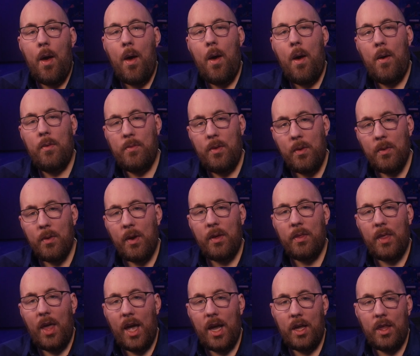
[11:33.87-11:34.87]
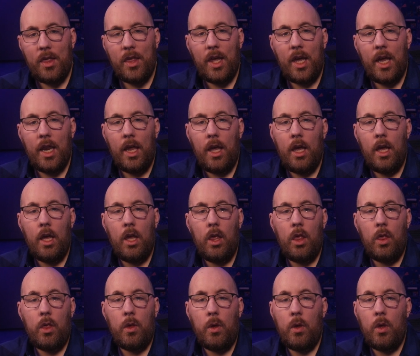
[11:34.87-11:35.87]
A be right back scene
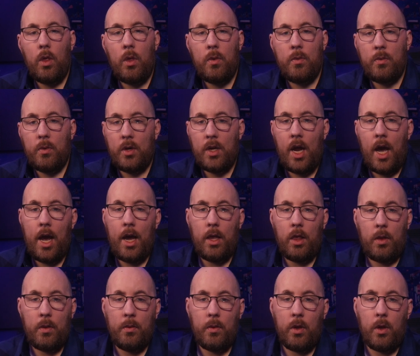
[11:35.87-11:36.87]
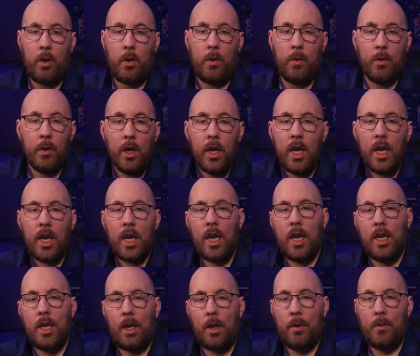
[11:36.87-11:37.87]
is used for times when you need
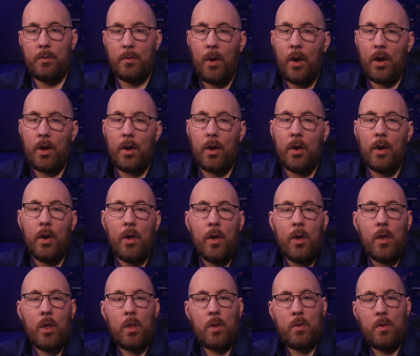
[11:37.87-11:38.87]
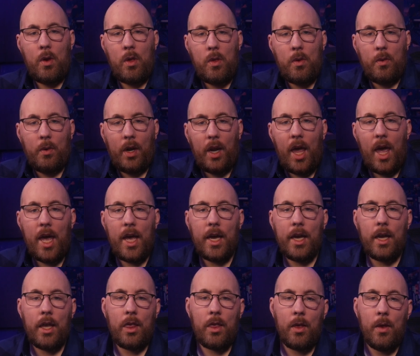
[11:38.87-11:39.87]
to get water, stretch your
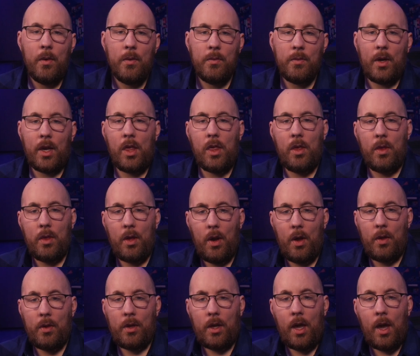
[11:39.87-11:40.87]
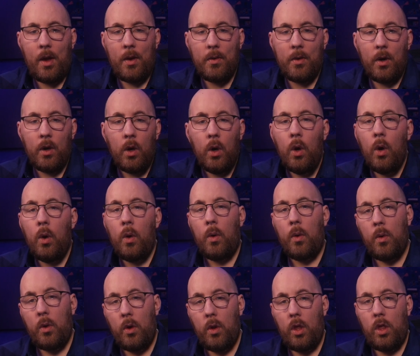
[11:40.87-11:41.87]
legs, fix something off camera,
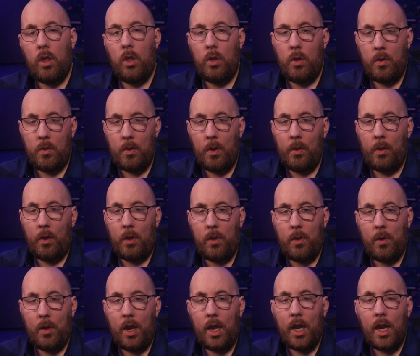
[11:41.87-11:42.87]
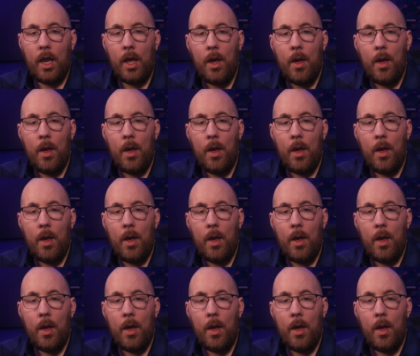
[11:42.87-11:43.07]
or do some troubleshooting.